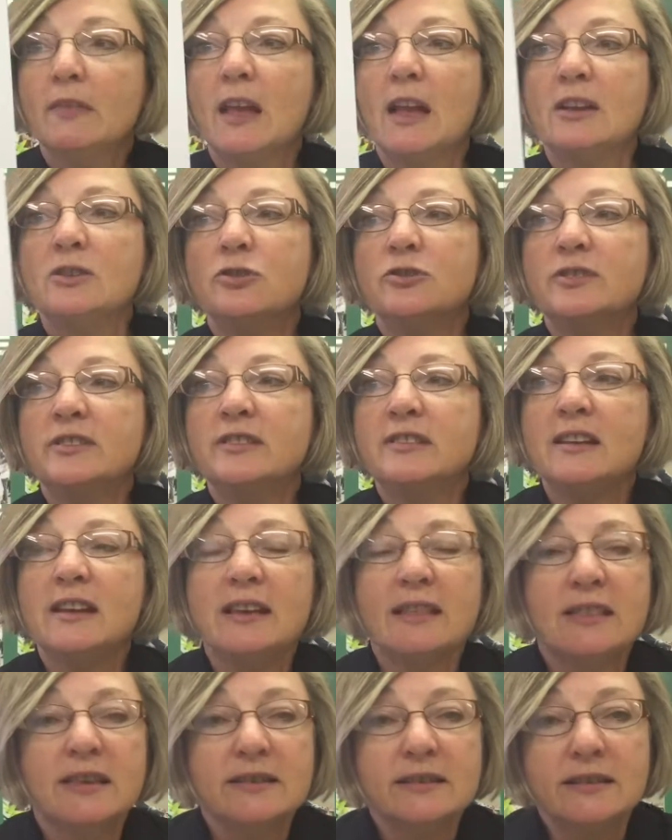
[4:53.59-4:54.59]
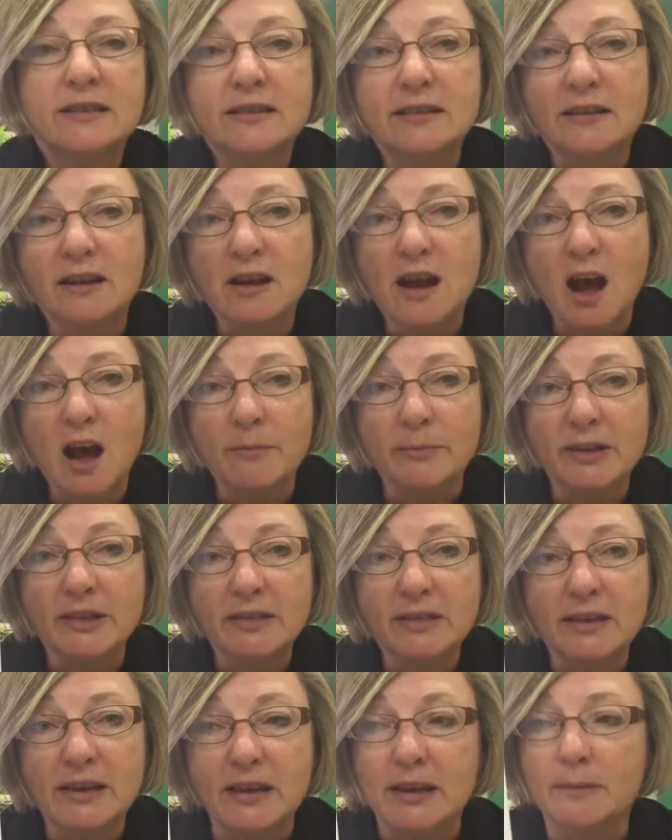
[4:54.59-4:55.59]
And you'll see this is a common
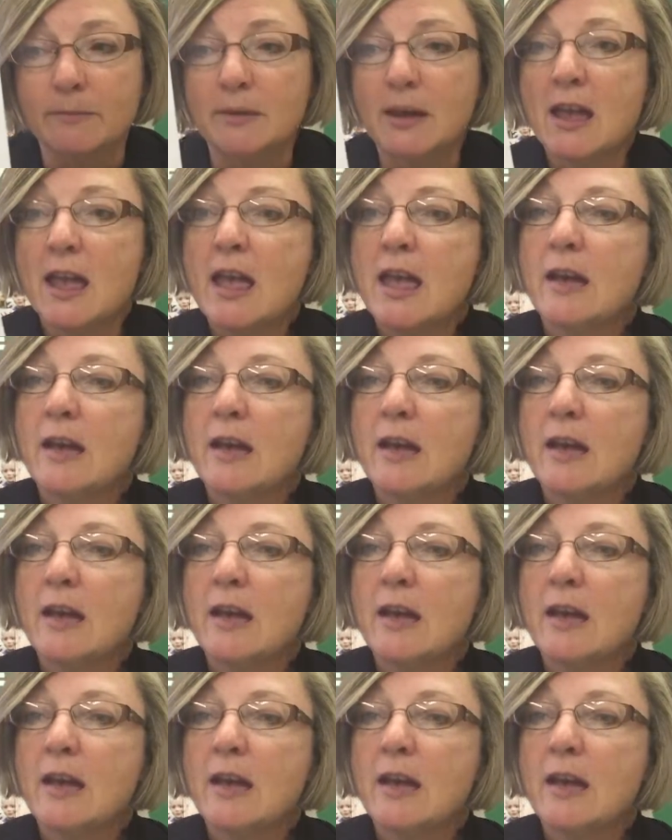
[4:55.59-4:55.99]
theme,